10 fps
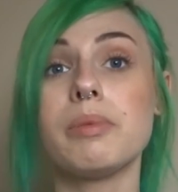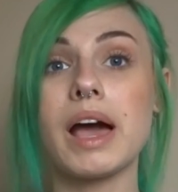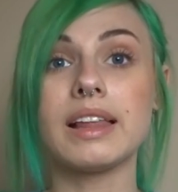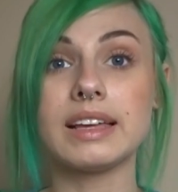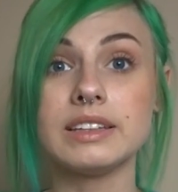
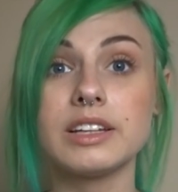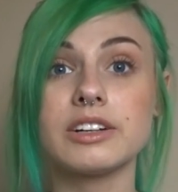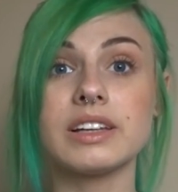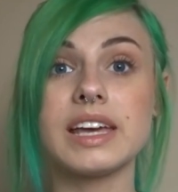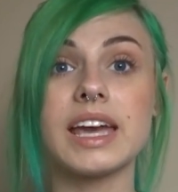bad I
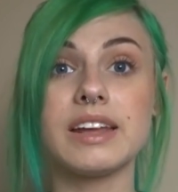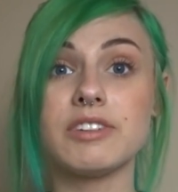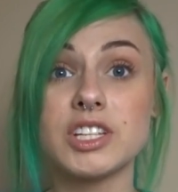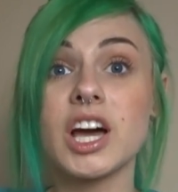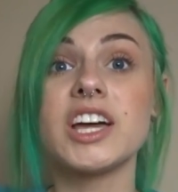literally can't
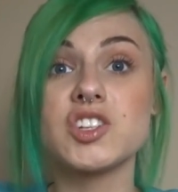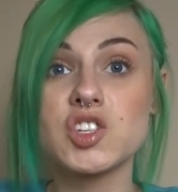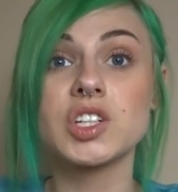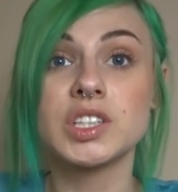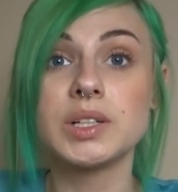even
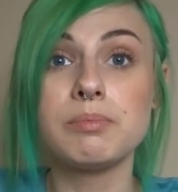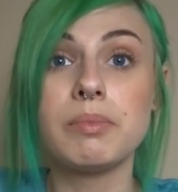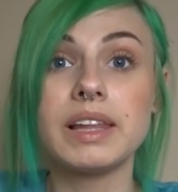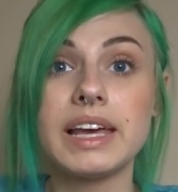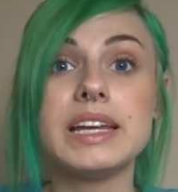touch
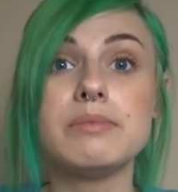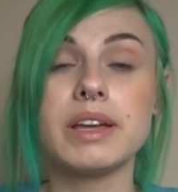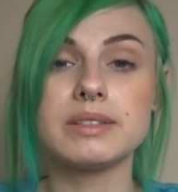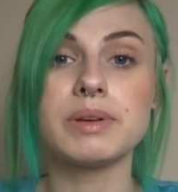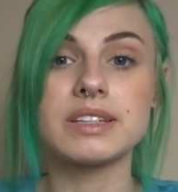my lady
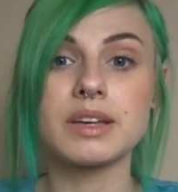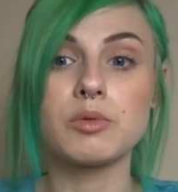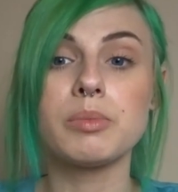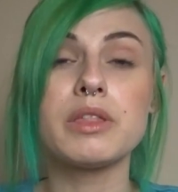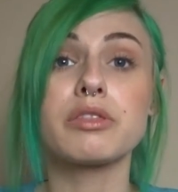bits because they
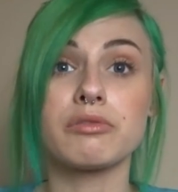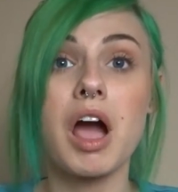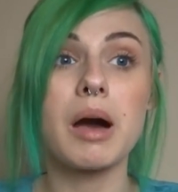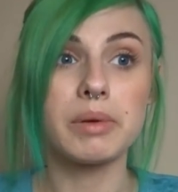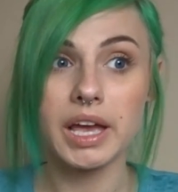will be
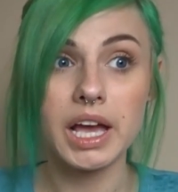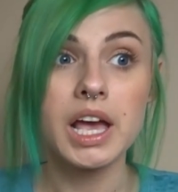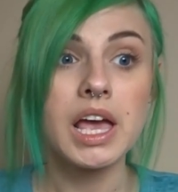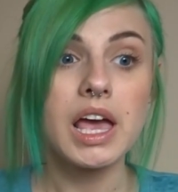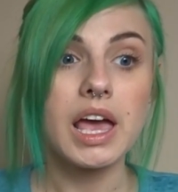throbbing
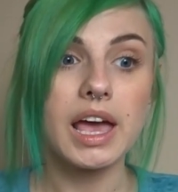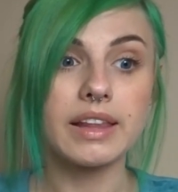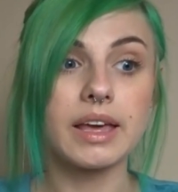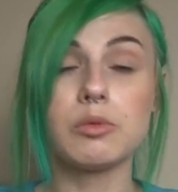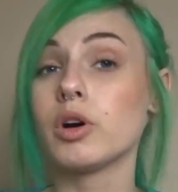
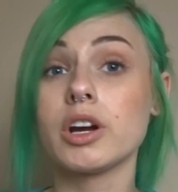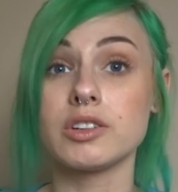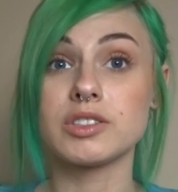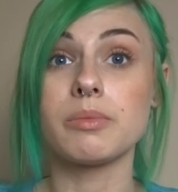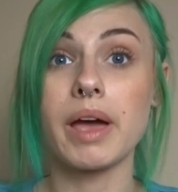and they will
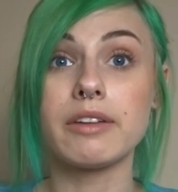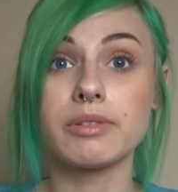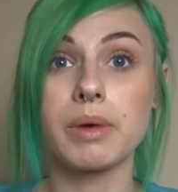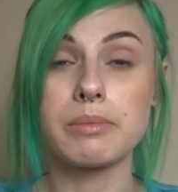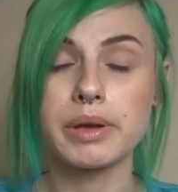hurt so bad for
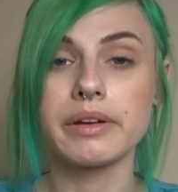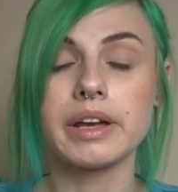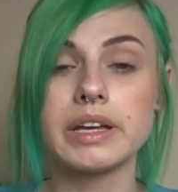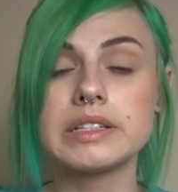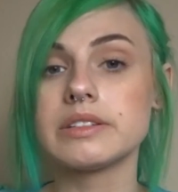my
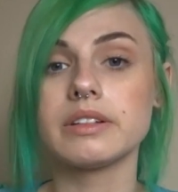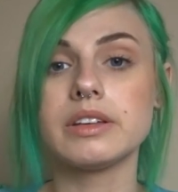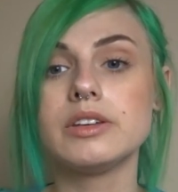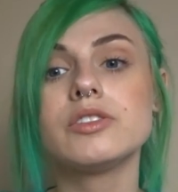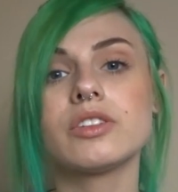periods.
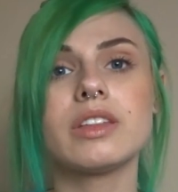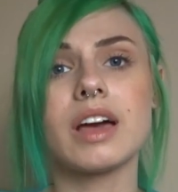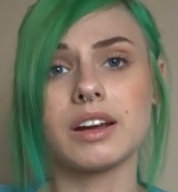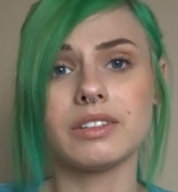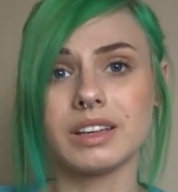Usually
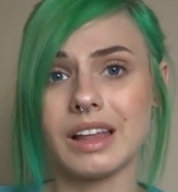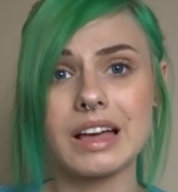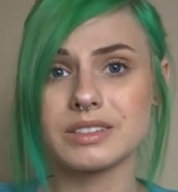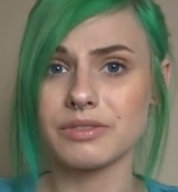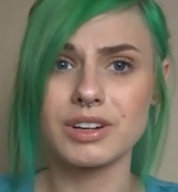that only
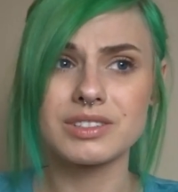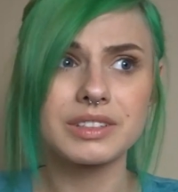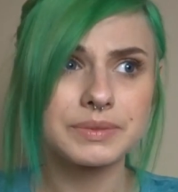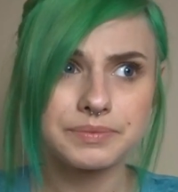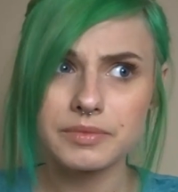lasts the
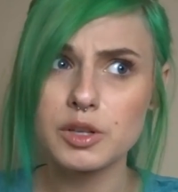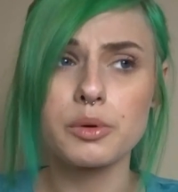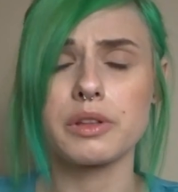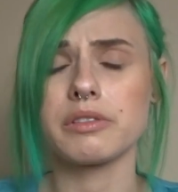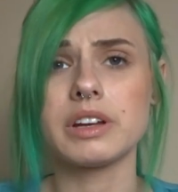first 2
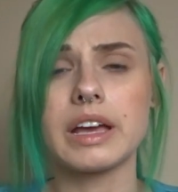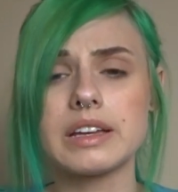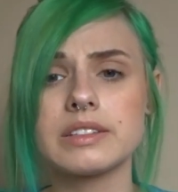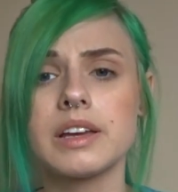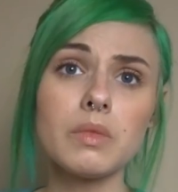or 3
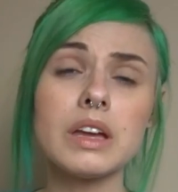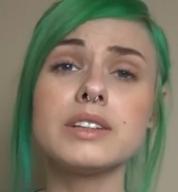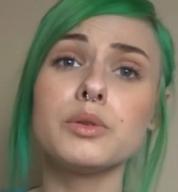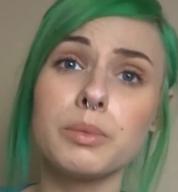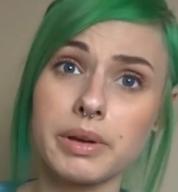days
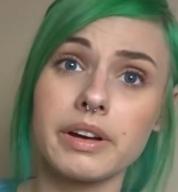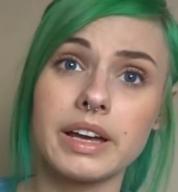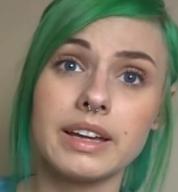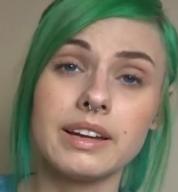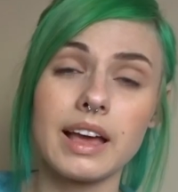into a
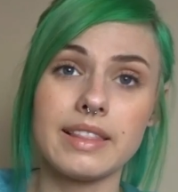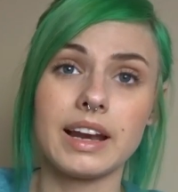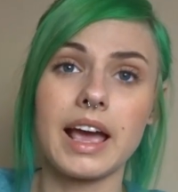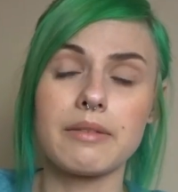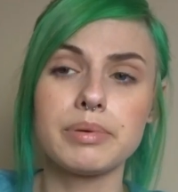period, and
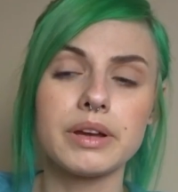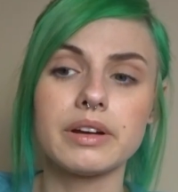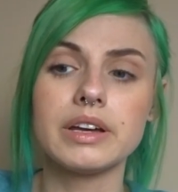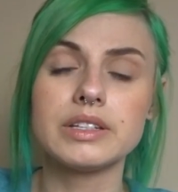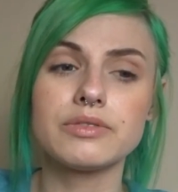then I have
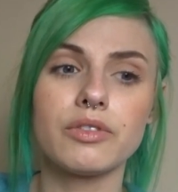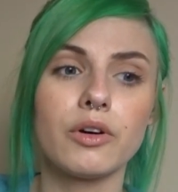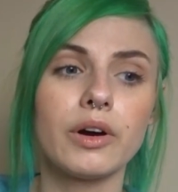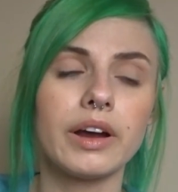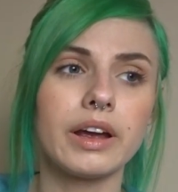periods
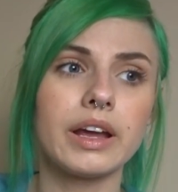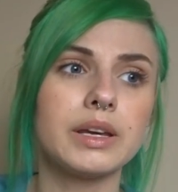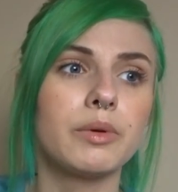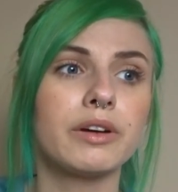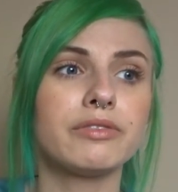for
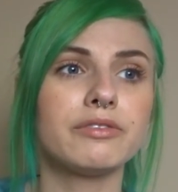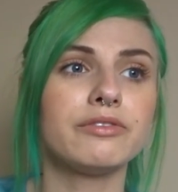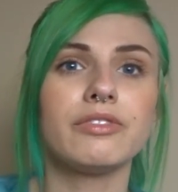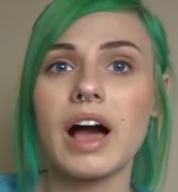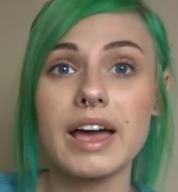anywhere from
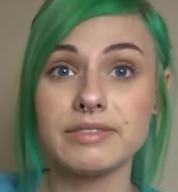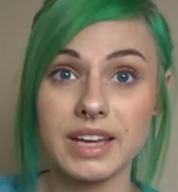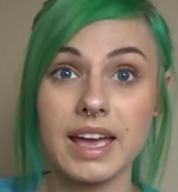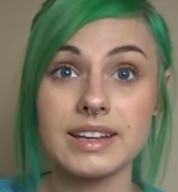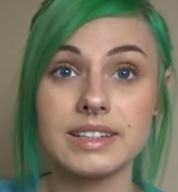5 to
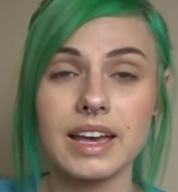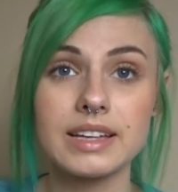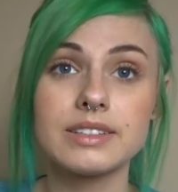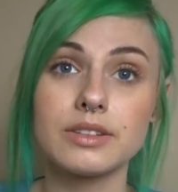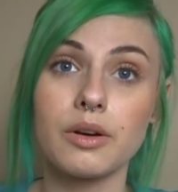8
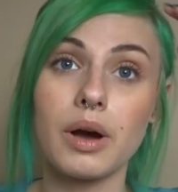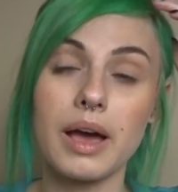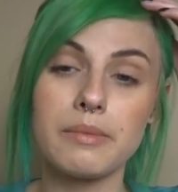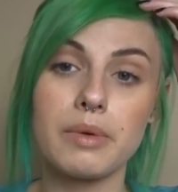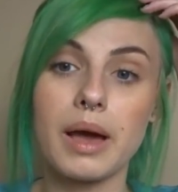days. So
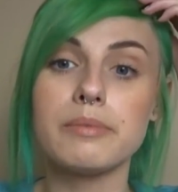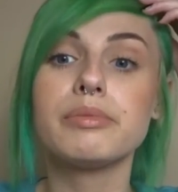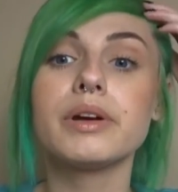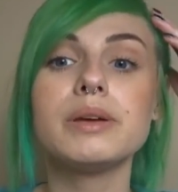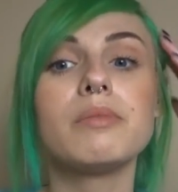I'm
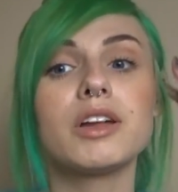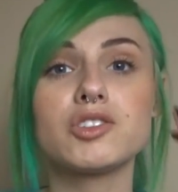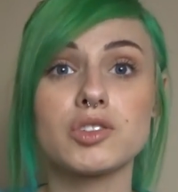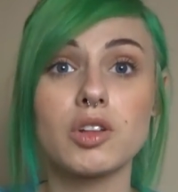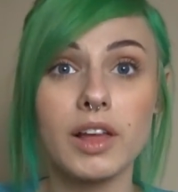pretty
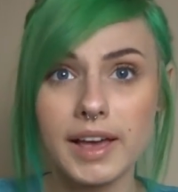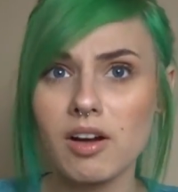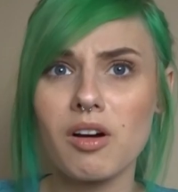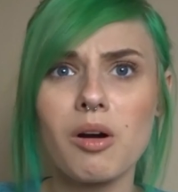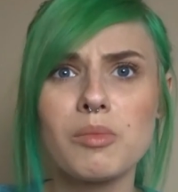much like
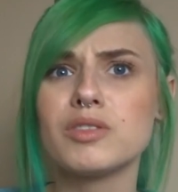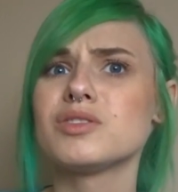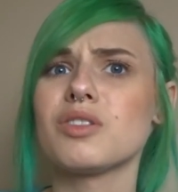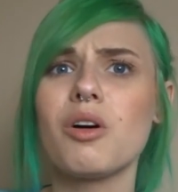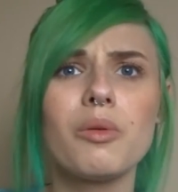
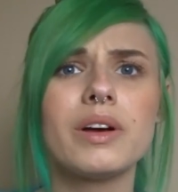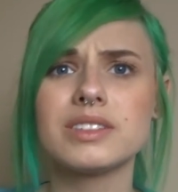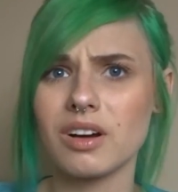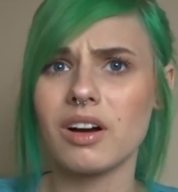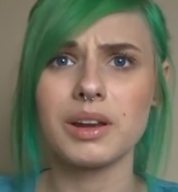almost
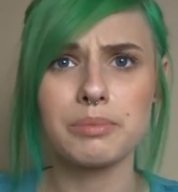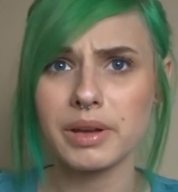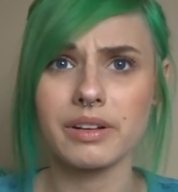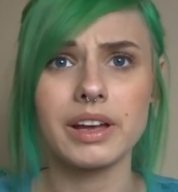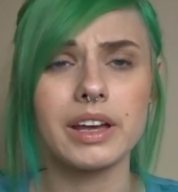always on a
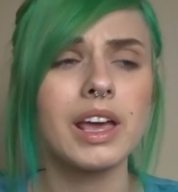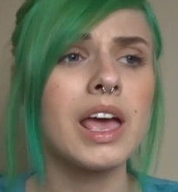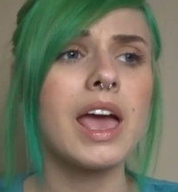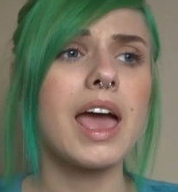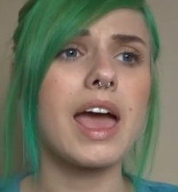period,
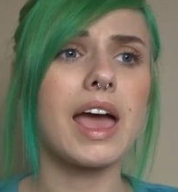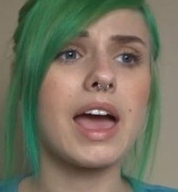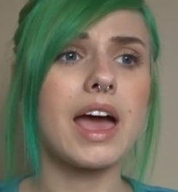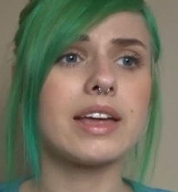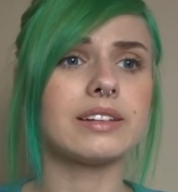
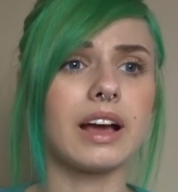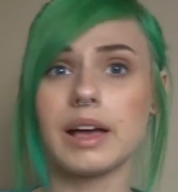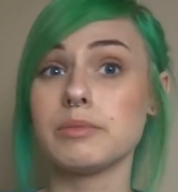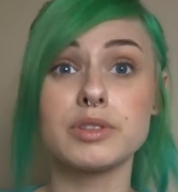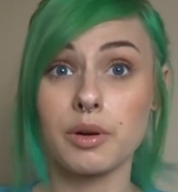and
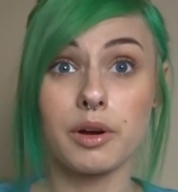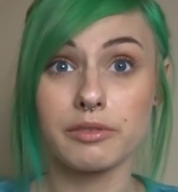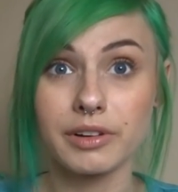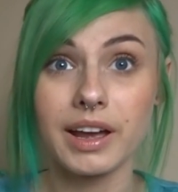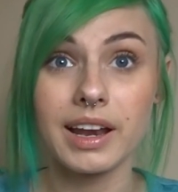I'm so
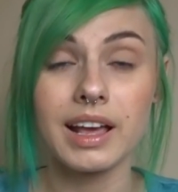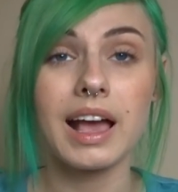over it.